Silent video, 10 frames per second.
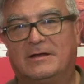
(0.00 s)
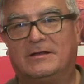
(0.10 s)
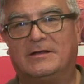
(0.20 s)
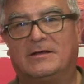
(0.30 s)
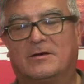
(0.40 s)

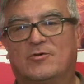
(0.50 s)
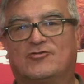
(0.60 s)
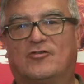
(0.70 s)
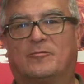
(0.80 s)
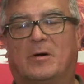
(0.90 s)
The
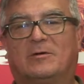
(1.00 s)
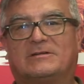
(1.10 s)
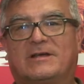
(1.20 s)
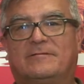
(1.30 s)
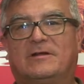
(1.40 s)
Commissioner of
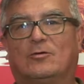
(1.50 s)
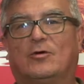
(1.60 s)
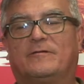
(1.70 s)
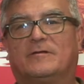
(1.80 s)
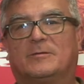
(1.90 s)
Public Safety,
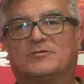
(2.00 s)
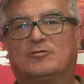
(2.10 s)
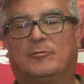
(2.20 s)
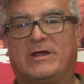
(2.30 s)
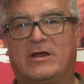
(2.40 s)
Lloyd Phillips,
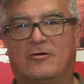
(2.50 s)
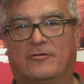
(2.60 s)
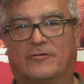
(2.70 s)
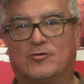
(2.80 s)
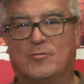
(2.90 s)
will be here in
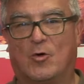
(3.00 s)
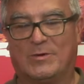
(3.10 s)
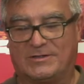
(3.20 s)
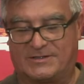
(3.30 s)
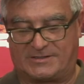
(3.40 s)
a few
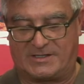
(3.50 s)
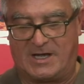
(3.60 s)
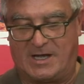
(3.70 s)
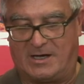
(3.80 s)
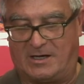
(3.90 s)
moments.
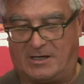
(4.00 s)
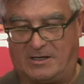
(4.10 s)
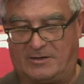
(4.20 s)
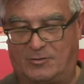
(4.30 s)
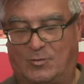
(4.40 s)

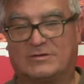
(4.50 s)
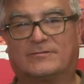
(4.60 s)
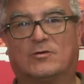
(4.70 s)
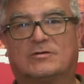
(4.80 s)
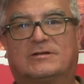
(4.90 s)
There was,
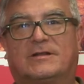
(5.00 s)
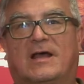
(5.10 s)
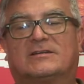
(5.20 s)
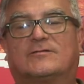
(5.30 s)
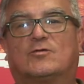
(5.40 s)
of course, a
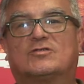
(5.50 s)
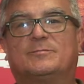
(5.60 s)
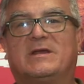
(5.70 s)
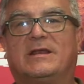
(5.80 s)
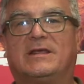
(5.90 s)
task
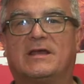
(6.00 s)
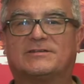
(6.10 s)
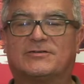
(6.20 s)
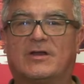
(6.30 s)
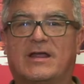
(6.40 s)
force meeting
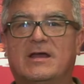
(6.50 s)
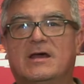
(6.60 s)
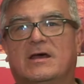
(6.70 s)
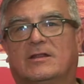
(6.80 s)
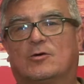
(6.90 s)
yesterday.
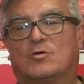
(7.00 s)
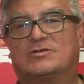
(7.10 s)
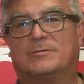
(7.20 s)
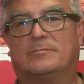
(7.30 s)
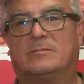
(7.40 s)
There were
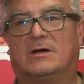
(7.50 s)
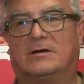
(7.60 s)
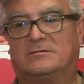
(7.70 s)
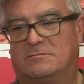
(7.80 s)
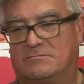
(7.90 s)

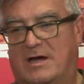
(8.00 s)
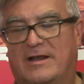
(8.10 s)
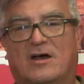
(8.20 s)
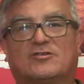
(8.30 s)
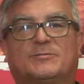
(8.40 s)
some
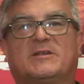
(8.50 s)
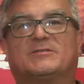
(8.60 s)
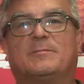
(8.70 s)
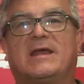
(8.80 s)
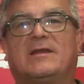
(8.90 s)

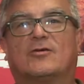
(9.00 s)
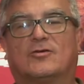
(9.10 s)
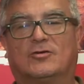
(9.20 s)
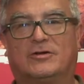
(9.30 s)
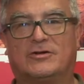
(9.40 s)
announcements made
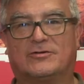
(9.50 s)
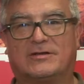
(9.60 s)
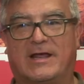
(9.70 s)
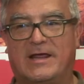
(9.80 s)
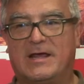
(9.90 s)
earlier
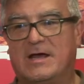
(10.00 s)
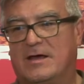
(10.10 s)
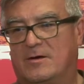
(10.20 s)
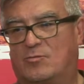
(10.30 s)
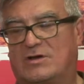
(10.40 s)
today.
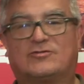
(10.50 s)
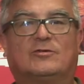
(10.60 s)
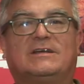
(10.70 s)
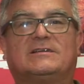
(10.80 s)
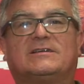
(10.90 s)
Press
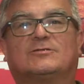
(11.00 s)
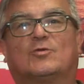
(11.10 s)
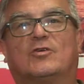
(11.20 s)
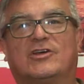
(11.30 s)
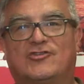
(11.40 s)
releases
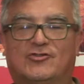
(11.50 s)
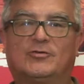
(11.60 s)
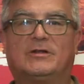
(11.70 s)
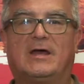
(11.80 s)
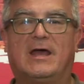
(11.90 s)
were
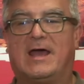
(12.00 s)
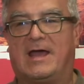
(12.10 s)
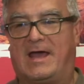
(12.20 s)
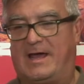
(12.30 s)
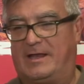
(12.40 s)
issued,
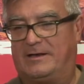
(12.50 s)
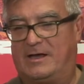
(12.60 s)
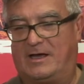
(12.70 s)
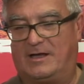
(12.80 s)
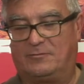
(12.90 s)
and
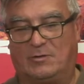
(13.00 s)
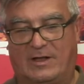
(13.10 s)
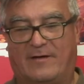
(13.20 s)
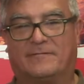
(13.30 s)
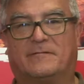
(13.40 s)
we'll
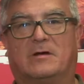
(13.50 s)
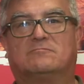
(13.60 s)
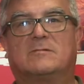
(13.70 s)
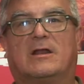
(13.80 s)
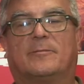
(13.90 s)
have
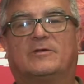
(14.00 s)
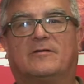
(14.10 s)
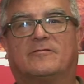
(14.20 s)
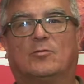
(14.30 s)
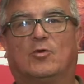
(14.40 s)
an
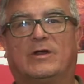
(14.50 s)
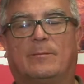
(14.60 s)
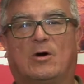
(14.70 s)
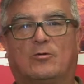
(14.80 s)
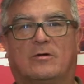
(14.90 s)
update from Lloyd
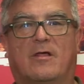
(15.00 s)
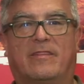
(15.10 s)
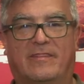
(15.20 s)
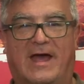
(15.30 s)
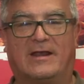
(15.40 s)
about
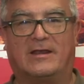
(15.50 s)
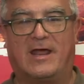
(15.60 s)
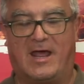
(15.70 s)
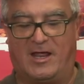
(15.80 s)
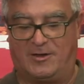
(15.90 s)
that
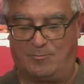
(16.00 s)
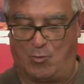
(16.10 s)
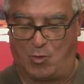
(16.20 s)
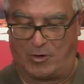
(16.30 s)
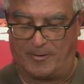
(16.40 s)
and
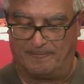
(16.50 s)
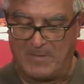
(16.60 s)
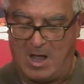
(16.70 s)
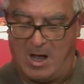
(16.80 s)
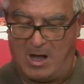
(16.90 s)
more.
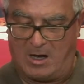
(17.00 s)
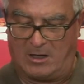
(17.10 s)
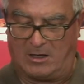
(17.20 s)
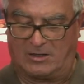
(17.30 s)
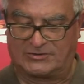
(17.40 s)

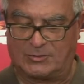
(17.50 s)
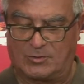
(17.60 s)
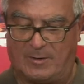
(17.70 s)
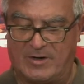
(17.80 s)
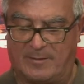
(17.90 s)
Also
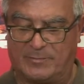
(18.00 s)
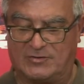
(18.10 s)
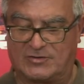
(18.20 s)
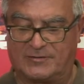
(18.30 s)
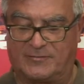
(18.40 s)
coming up
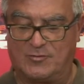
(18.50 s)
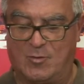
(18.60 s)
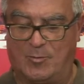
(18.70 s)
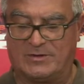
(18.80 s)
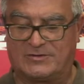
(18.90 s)
in just a few
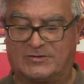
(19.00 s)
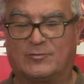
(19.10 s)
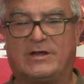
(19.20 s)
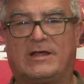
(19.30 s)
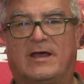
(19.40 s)
moments,
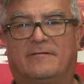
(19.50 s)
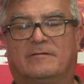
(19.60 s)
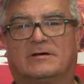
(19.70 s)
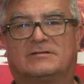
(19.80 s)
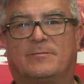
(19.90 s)
we
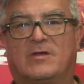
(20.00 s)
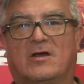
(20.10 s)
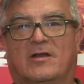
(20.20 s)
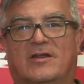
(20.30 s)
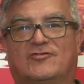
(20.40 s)
have
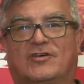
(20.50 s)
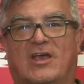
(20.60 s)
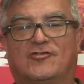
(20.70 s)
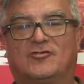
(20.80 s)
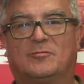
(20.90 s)
something on
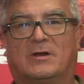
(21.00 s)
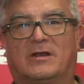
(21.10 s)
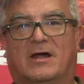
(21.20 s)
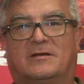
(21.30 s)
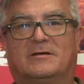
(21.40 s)
education, but
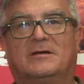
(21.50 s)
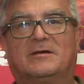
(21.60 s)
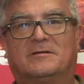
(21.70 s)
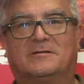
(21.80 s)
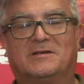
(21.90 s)
not
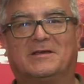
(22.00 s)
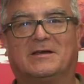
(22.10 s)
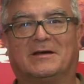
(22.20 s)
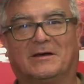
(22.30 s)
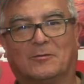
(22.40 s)

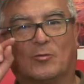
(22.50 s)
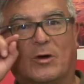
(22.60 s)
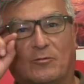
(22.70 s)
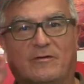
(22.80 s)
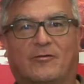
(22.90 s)
the
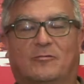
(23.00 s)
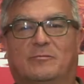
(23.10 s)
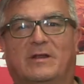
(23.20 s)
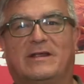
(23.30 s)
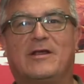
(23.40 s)
what we've
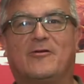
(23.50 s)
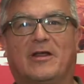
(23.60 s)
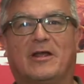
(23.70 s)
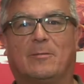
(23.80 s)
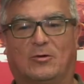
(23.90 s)
been
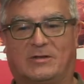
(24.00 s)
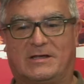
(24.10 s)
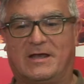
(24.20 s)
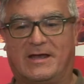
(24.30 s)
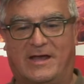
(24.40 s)
hearing about
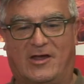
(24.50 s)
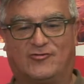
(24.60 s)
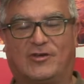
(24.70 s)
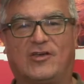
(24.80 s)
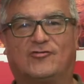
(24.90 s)
the
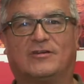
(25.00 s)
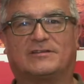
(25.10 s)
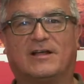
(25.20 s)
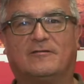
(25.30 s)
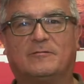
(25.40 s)
education
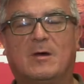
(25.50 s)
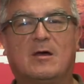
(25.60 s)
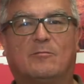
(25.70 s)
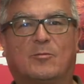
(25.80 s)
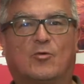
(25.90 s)
itself,
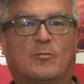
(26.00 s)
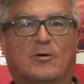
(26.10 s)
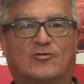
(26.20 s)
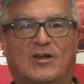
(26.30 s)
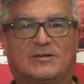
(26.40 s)
but more
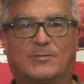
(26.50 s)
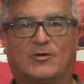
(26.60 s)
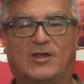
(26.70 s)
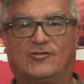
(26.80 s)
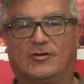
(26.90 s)
about
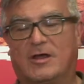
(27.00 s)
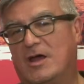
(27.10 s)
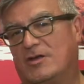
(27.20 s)
transportation.